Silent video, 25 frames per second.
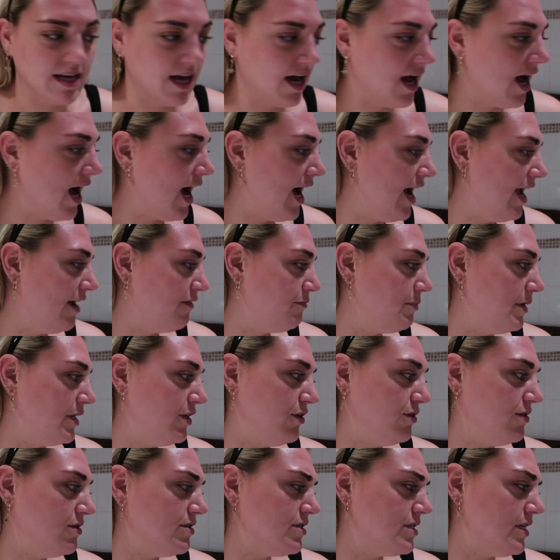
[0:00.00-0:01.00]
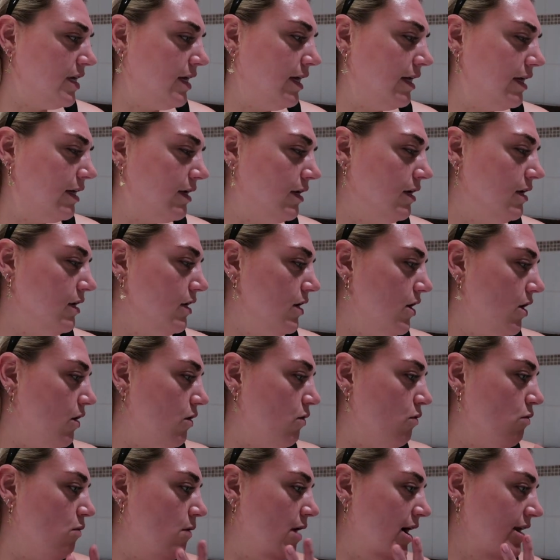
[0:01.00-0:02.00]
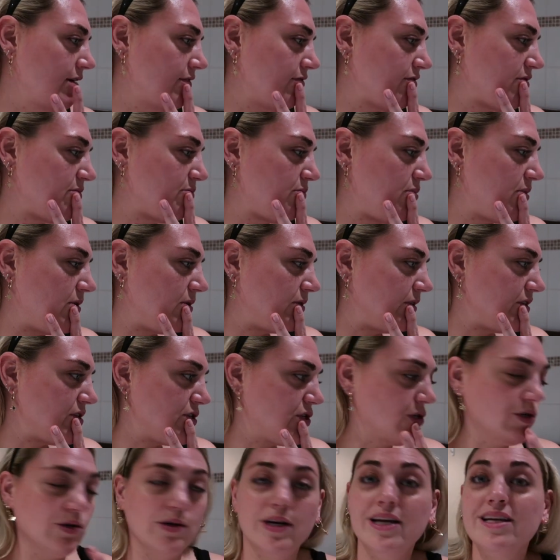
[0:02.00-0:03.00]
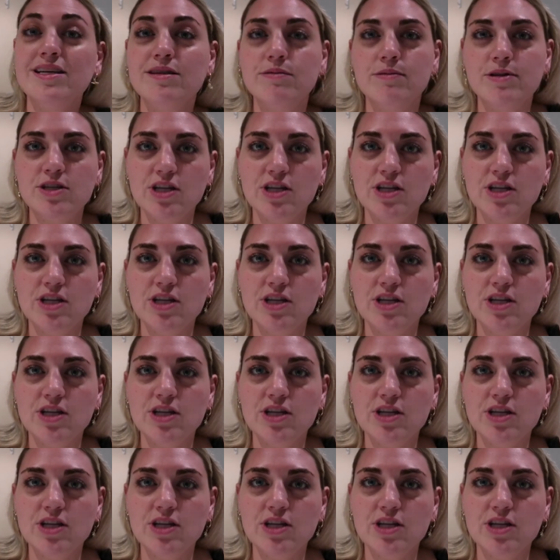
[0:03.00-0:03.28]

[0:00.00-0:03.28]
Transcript: I have been using one from Paula's Choice,